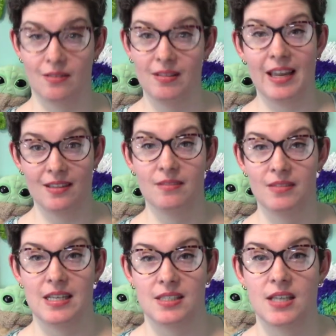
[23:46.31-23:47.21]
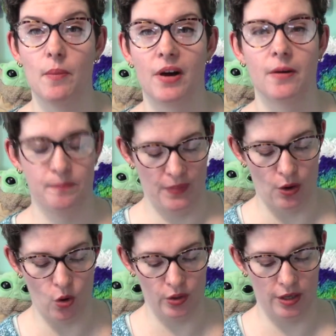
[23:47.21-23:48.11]
like this summer, a
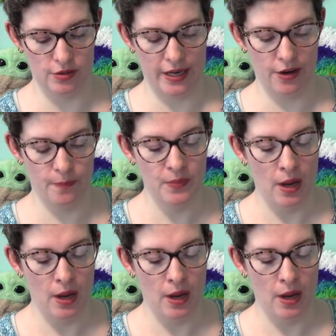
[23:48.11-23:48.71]
whole year later.